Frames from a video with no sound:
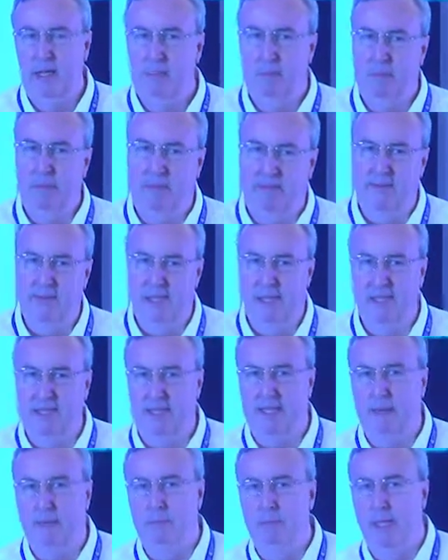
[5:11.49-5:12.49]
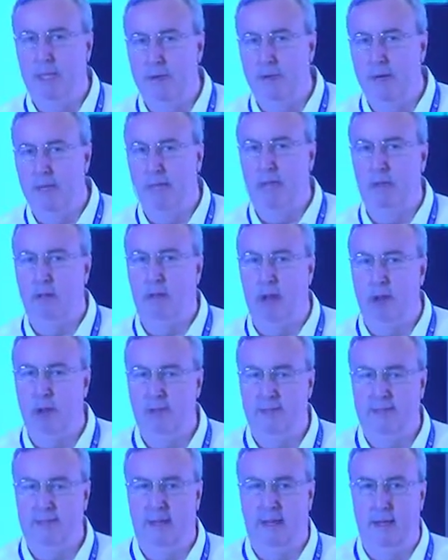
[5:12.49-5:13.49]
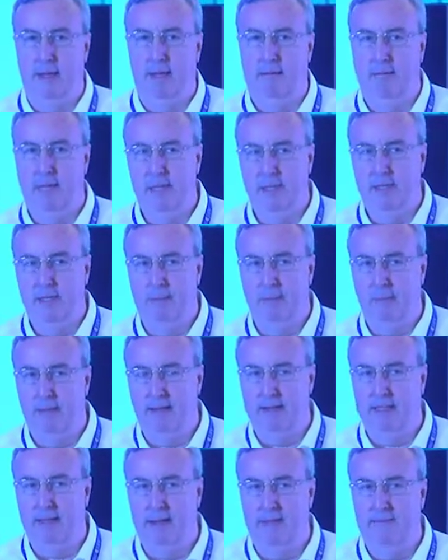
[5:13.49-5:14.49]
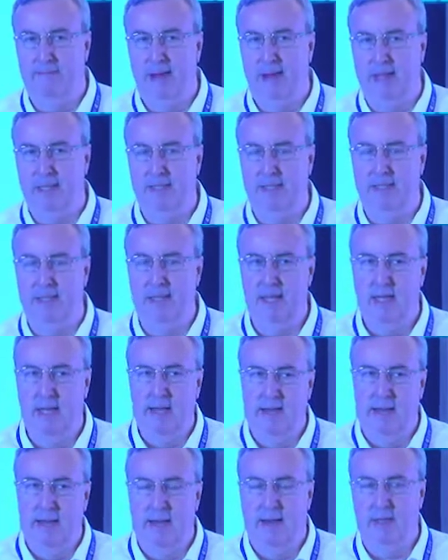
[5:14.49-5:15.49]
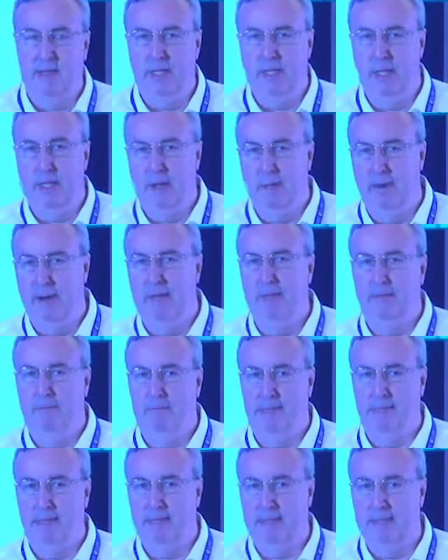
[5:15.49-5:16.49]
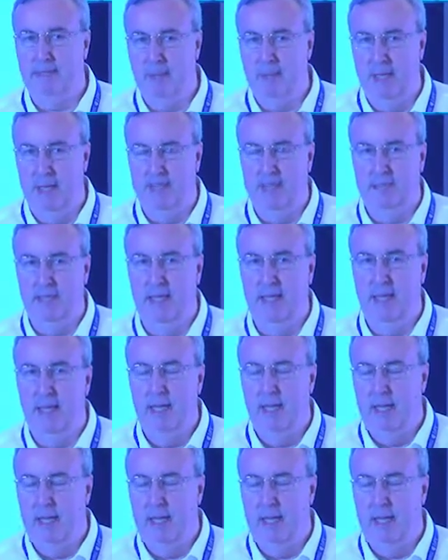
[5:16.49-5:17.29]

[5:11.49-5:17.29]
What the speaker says: but I think to some degree the longer term supply side factors have a degree of predictability